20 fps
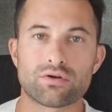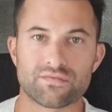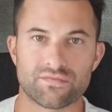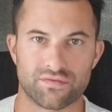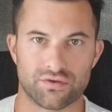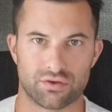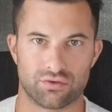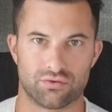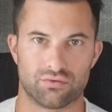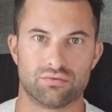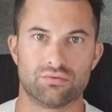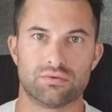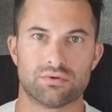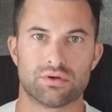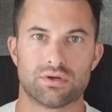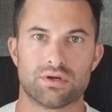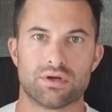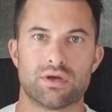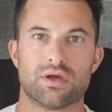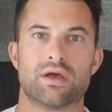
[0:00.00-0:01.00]
of you
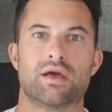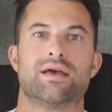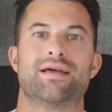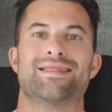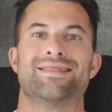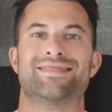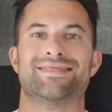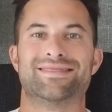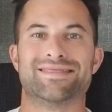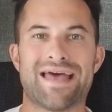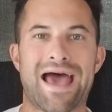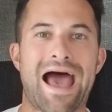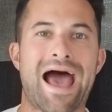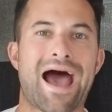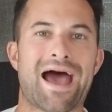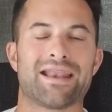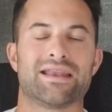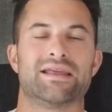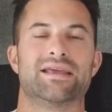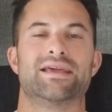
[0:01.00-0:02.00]

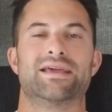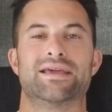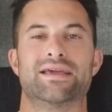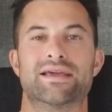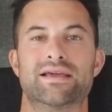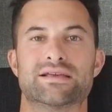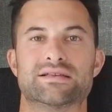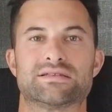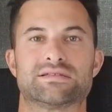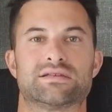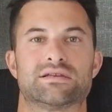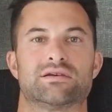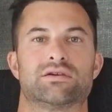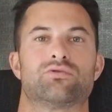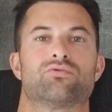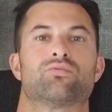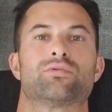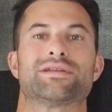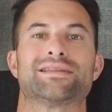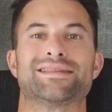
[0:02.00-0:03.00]
that is
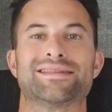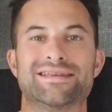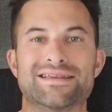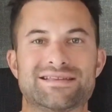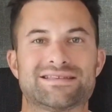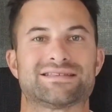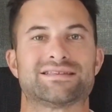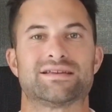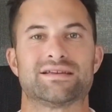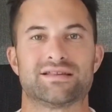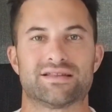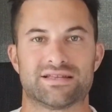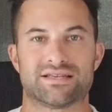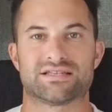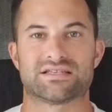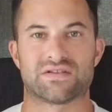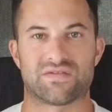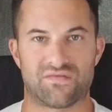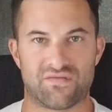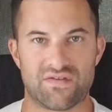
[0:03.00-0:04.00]
releasing
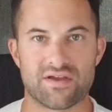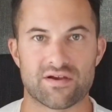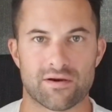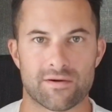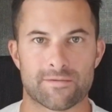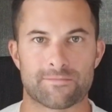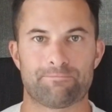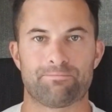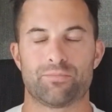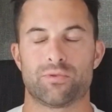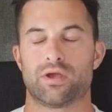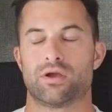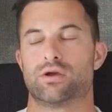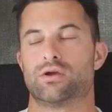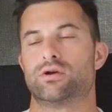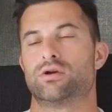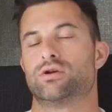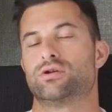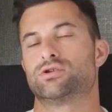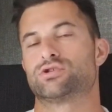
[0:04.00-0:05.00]
this fear.
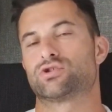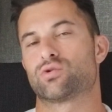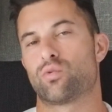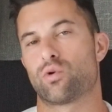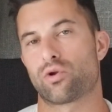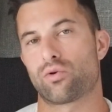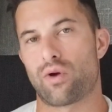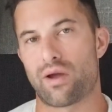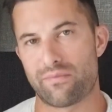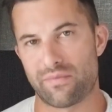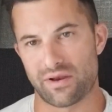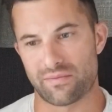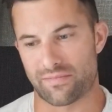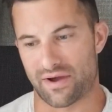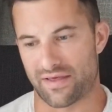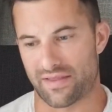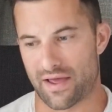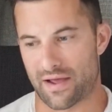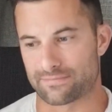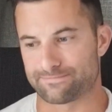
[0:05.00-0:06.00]
So, what do I mean
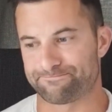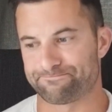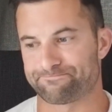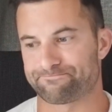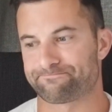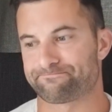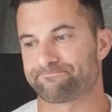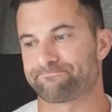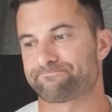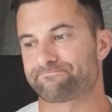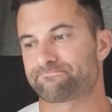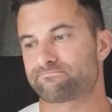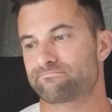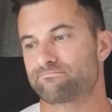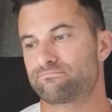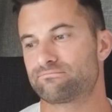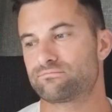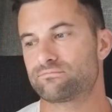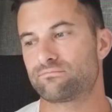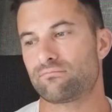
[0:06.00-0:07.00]
by that?
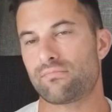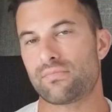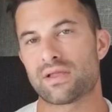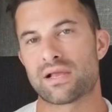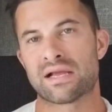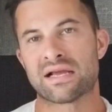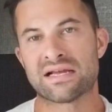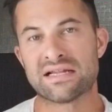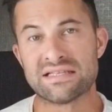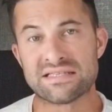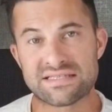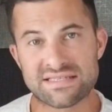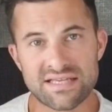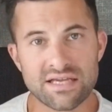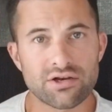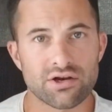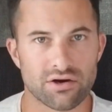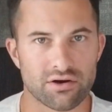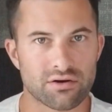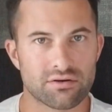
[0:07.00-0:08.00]

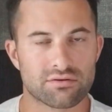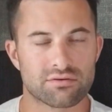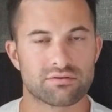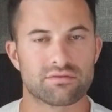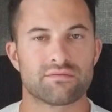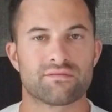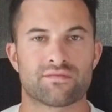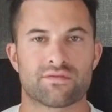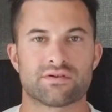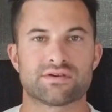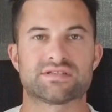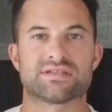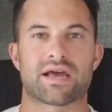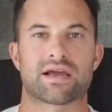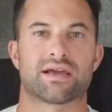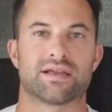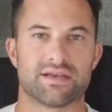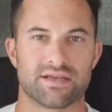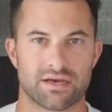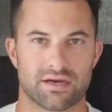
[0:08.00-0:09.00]
Consider for a
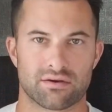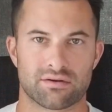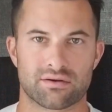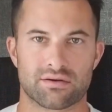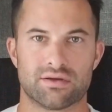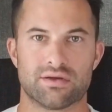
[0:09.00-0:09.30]
second here